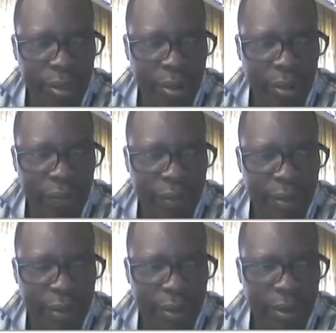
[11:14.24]
of
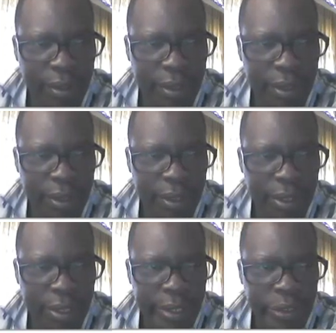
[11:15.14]

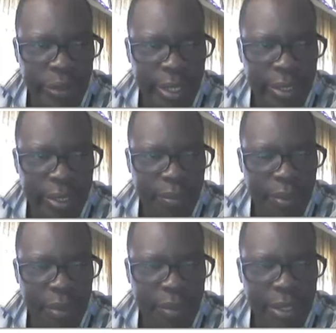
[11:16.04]
the joint
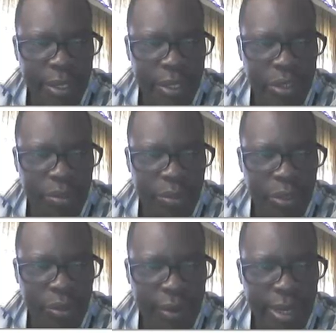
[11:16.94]
probability
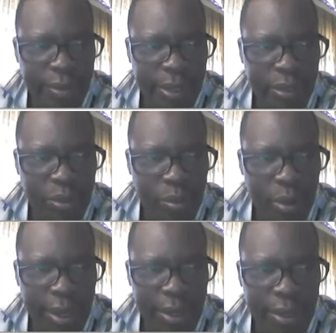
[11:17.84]
distribution with respect to
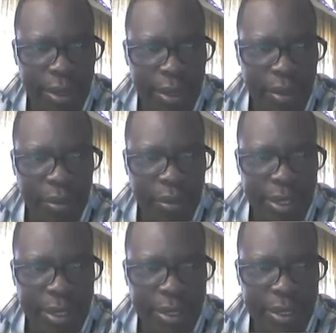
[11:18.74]
y,
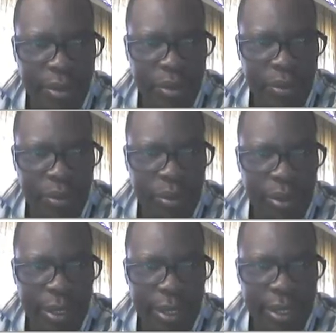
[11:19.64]
which is equal to
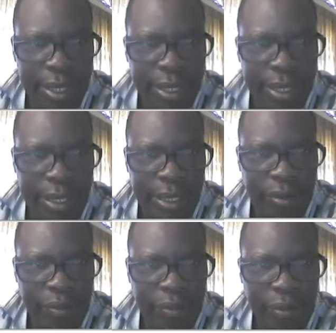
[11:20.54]
the
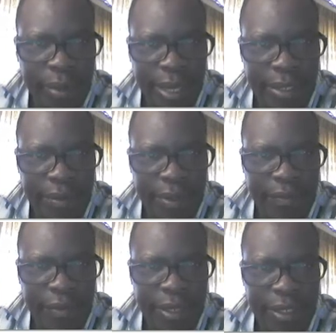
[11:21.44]
integral from negative
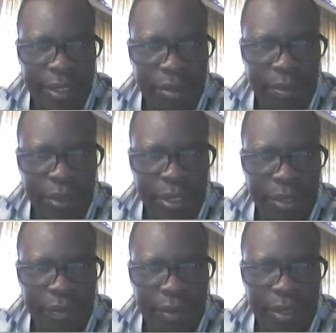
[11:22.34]
infinity to
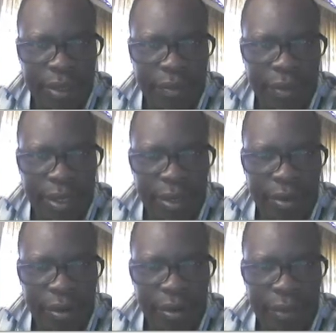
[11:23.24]
positive
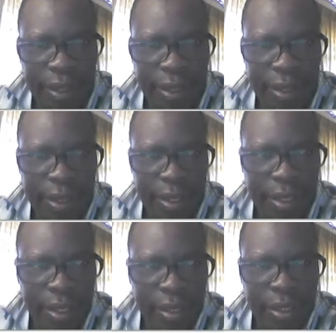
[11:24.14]
infinity of the
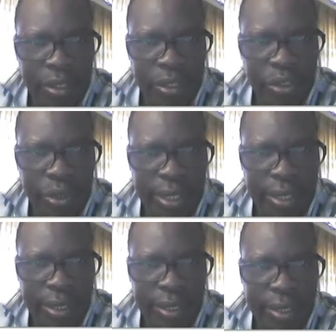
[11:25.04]

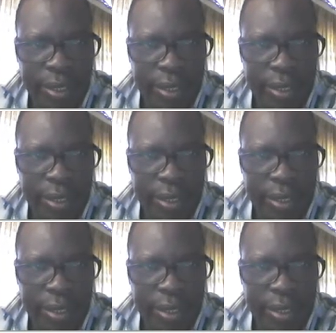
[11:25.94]
joint